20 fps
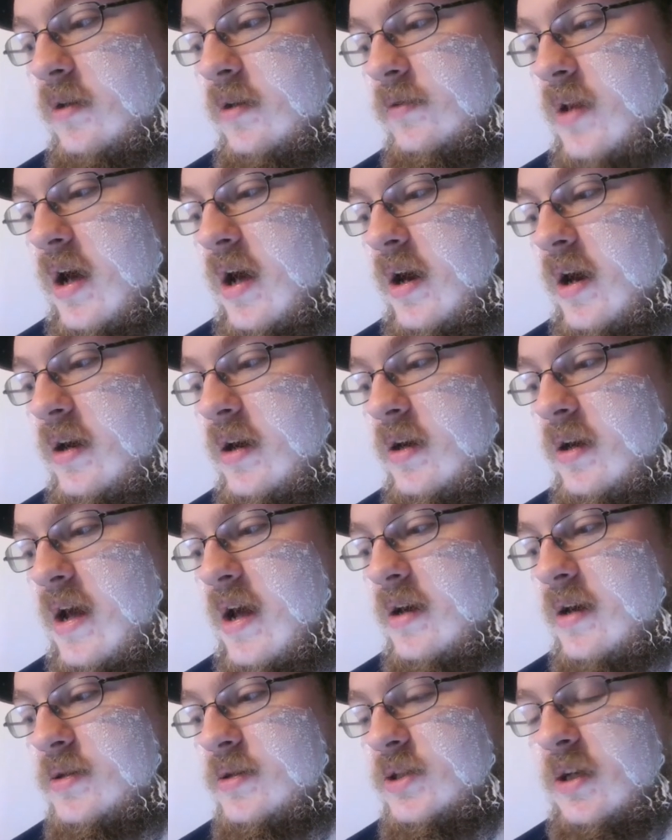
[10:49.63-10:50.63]
line,
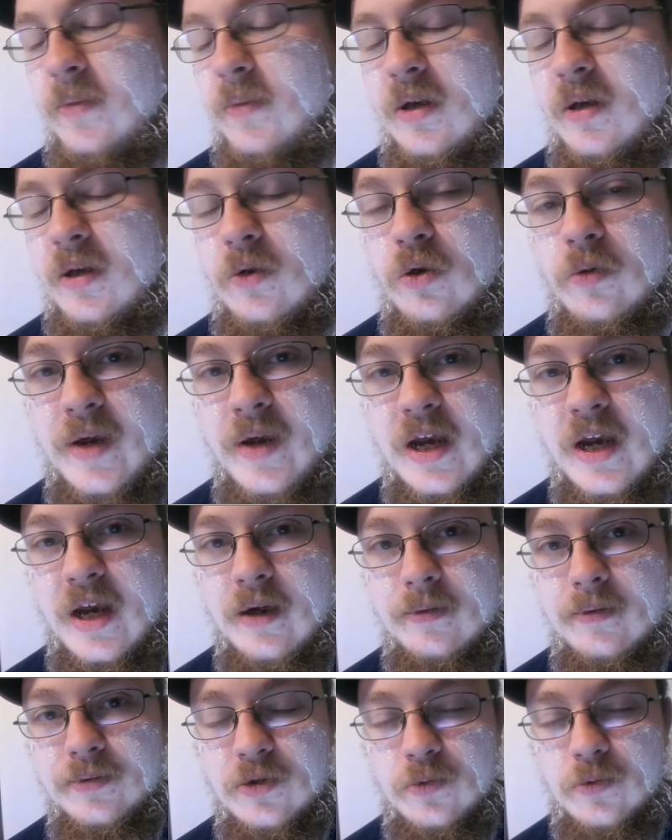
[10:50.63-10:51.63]
and SMU will be
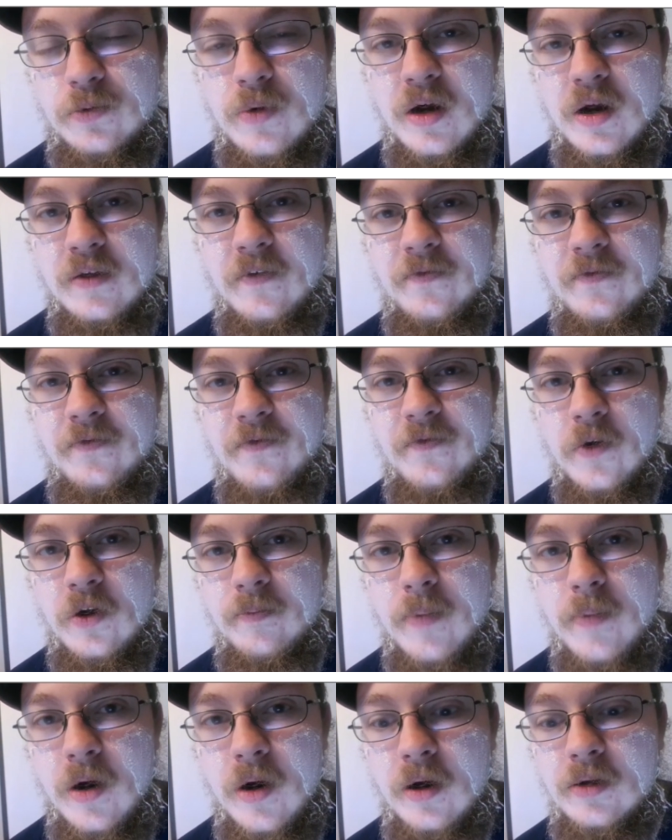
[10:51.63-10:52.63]
able to run the
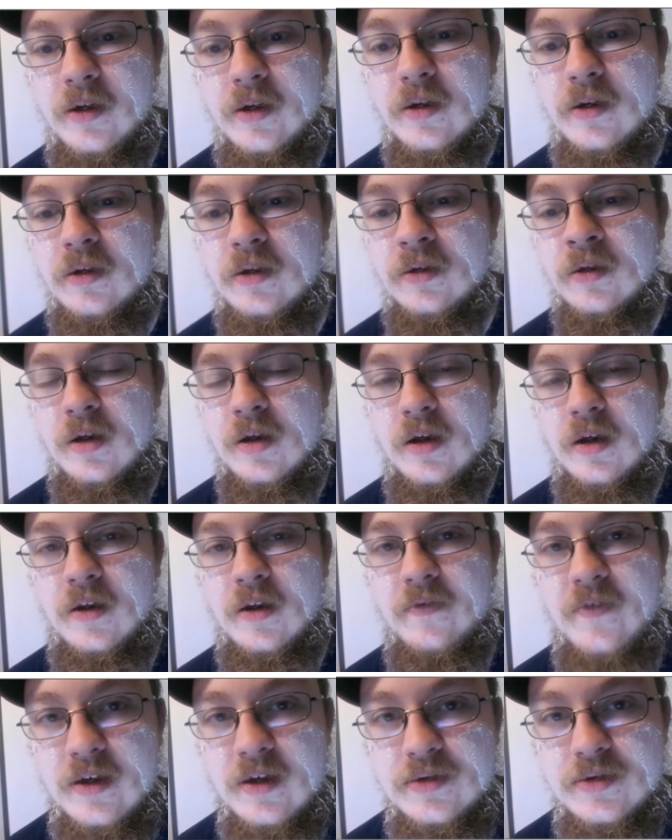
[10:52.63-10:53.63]
football in
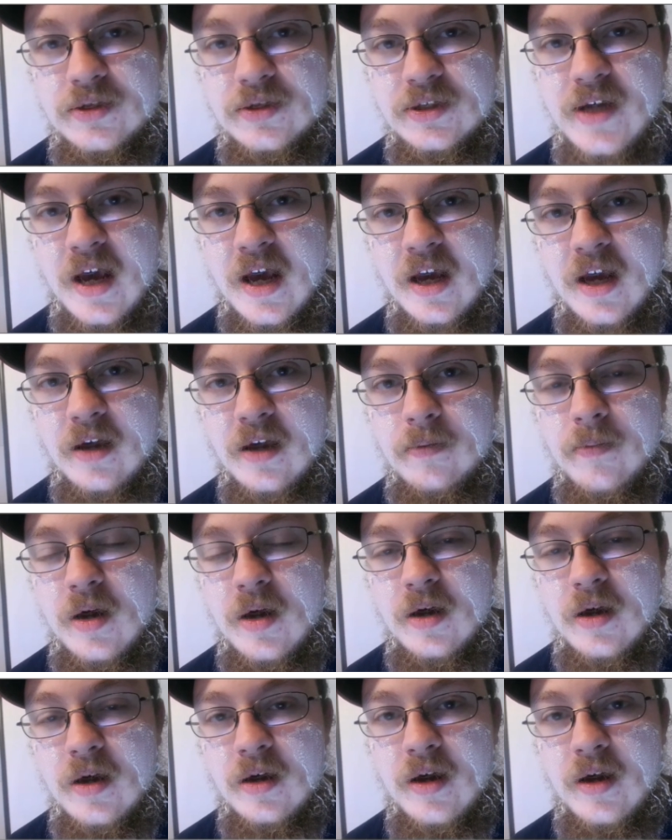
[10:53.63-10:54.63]
this game.
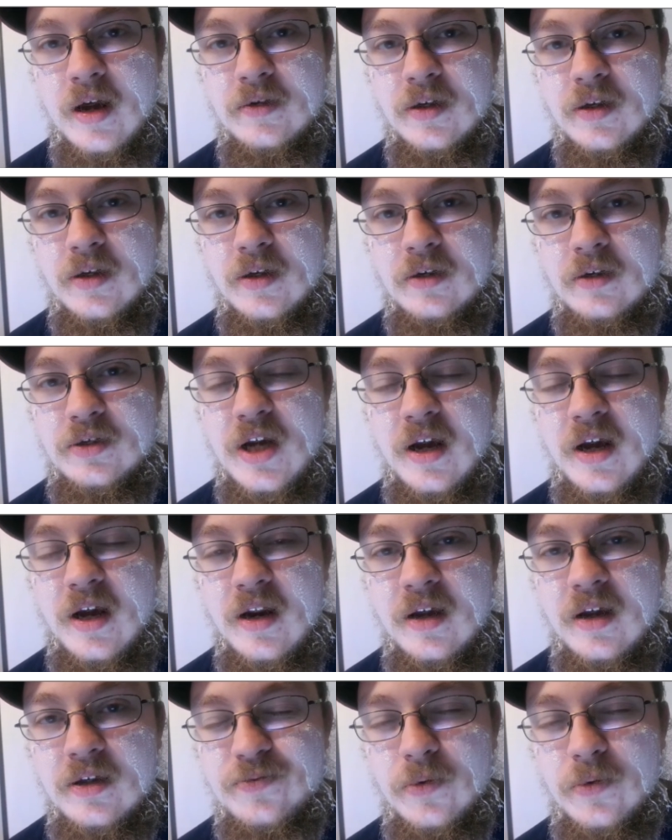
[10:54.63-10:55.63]
And
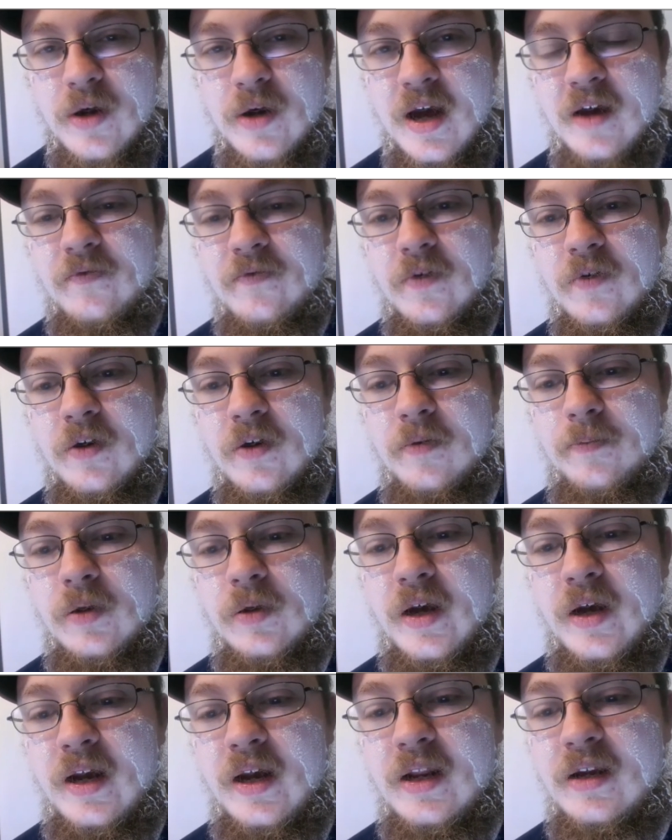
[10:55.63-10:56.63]
Jennings will have
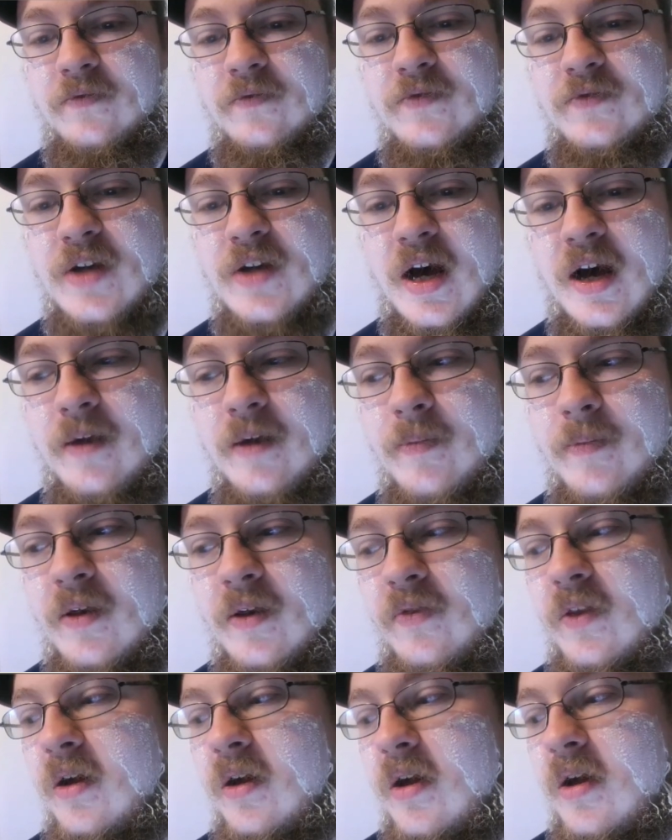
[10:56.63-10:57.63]
plenty of time
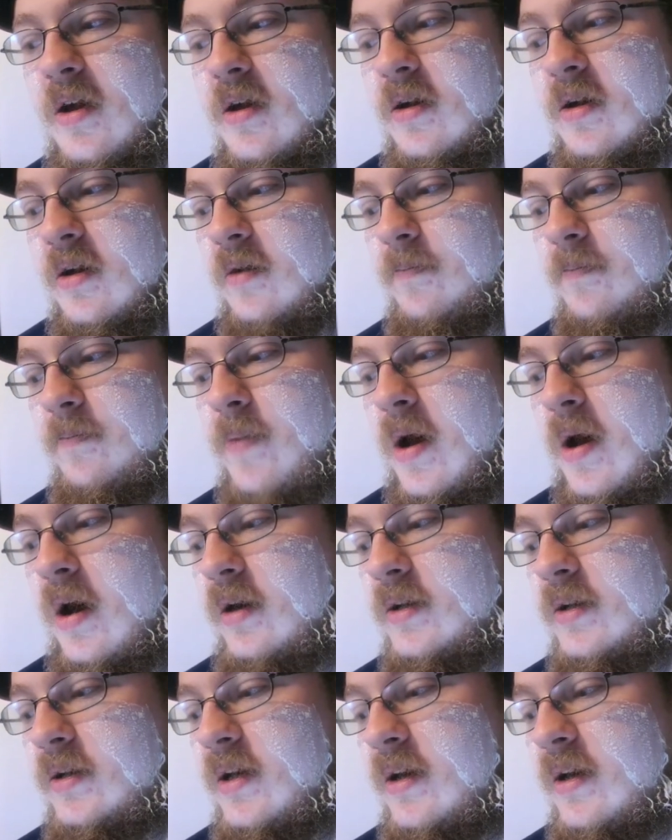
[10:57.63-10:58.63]
in the
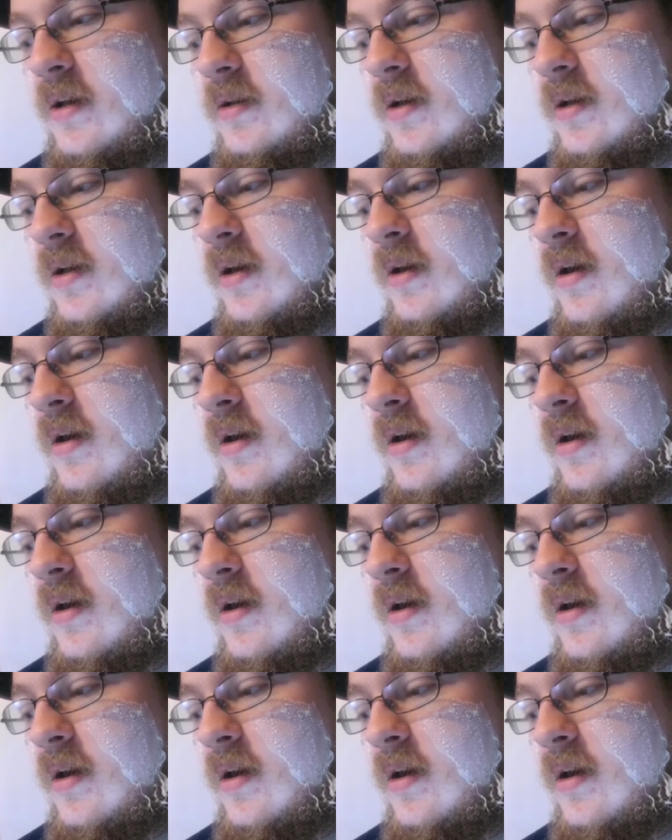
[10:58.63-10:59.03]
pocket.